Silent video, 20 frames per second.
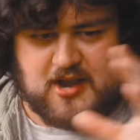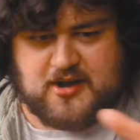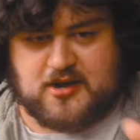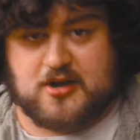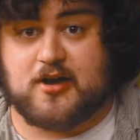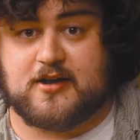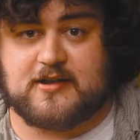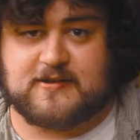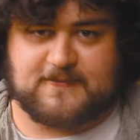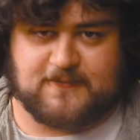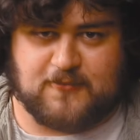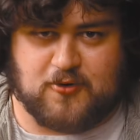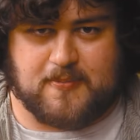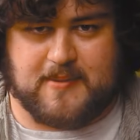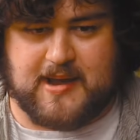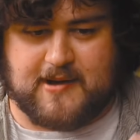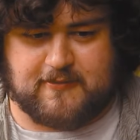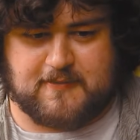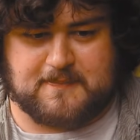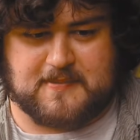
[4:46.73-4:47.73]
nice
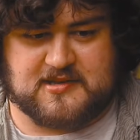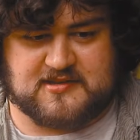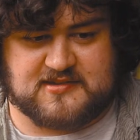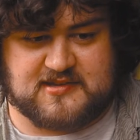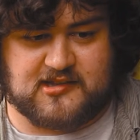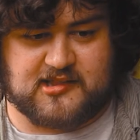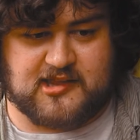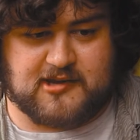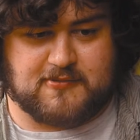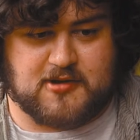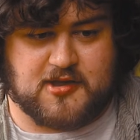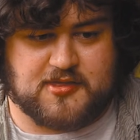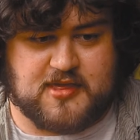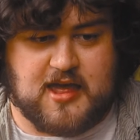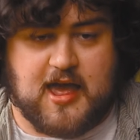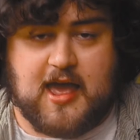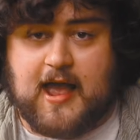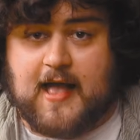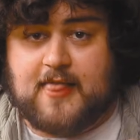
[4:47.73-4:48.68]
format we've been dealing with.